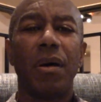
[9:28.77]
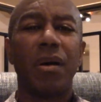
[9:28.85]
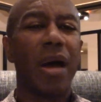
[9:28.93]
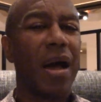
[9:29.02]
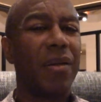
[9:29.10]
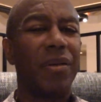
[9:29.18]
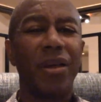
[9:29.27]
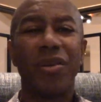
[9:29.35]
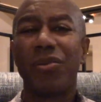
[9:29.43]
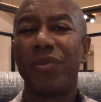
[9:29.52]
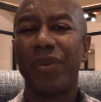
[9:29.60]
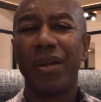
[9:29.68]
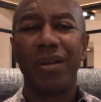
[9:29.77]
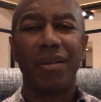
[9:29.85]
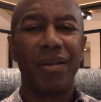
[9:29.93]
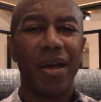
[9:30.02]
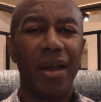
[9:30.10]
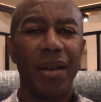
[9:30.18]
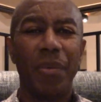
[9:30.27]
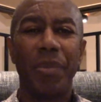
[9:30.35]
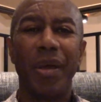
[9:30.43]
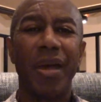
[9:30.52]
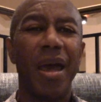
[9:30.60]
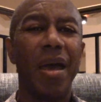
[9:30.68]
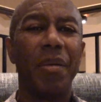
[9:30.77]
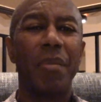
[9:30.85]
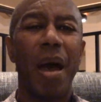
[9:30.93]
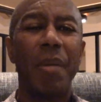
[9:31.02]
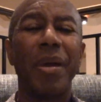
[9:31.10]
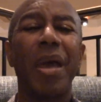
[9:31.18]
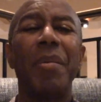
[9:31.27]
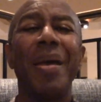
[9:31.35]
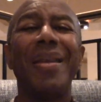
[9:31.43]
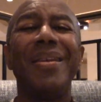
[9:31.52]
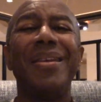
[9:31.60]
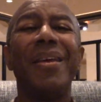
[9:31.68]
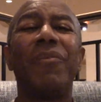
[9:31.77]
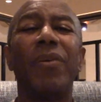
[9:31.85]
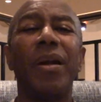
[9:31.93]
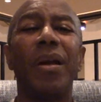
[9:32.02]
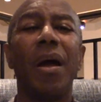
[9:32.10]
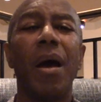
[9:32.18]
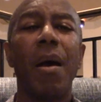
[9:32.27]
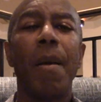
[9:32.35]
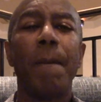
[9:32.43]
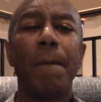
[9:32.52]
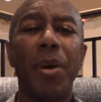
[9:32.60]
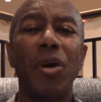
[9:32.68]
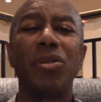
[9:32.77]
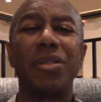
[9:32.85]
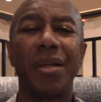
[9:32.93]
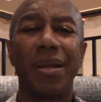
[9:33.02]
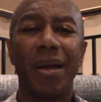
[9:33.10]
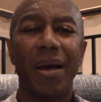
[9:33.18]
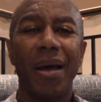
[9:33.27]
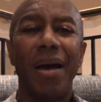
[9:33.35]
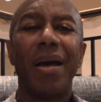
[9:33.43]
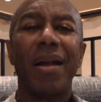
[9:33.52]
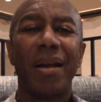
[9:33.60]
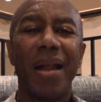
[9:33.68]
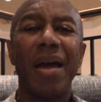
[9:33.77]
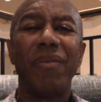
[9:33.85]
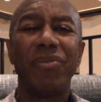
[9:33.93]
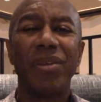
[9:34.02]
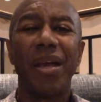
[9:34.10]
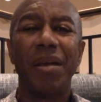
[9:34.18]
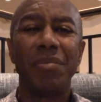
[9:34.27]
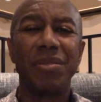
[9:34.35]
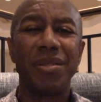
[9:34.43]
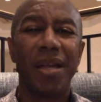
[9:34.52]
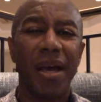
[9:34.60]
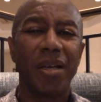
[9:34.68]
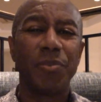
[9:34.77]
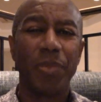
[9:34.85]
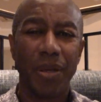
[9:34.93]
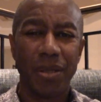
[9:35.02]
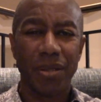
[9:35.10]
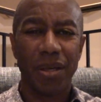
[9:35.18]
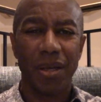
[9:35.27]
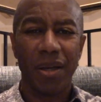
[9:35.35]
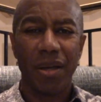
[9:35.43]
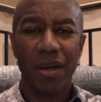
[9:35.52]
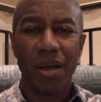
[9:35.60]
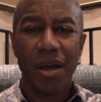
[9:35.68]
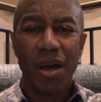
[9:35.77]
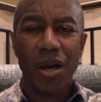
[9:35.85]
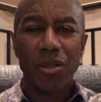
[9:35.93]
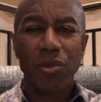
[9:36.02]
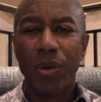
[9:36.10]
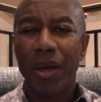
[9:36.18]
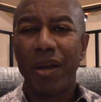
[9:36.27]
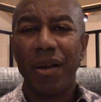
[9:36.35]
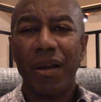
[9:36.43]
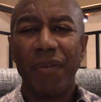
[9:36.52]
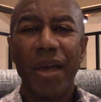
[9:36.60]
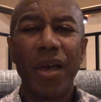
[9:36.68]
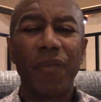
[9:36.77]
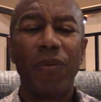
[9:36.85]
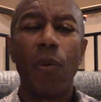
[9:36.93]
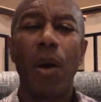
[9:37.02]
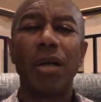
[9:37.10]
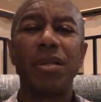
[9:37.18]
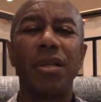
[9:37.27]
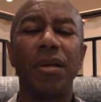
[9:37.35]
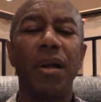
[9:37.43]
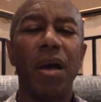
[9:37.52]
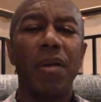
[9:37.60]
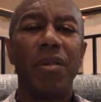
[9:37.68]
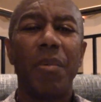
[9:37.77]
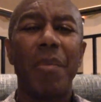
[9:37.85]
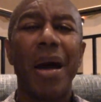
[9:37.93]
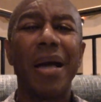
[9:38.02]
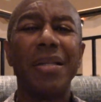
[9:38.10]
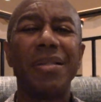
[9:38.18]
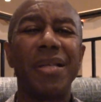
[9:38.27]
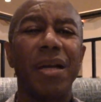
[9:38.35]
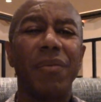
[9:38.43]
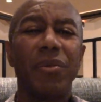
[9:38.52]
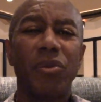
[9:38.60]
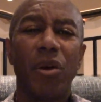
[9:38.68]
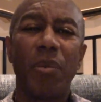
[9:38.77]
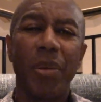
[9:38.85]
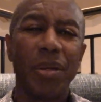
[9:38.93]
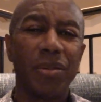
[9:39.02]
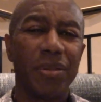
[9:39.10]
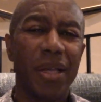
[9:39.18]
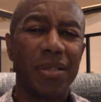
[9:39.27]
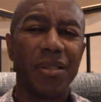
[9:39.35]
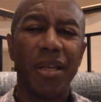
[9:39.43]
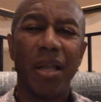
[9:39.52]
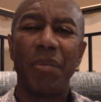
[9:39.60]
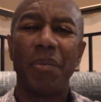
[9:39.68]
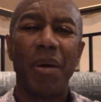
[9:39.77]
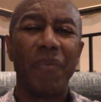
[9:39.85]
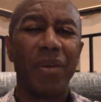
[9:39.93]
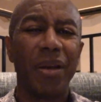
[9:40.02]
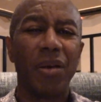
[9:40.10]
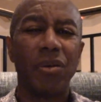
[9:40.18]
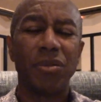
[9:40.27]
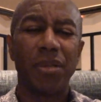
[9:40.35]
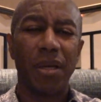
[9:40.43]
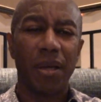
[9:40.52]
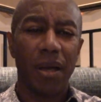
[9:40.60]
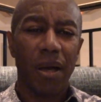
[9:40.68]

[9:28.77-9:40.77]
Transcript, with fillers: God intervened and it became, I became a different person. Life changed exponentially. So again, thank you for watching The Mindset of a Trailblazer. That's the name of my videos. And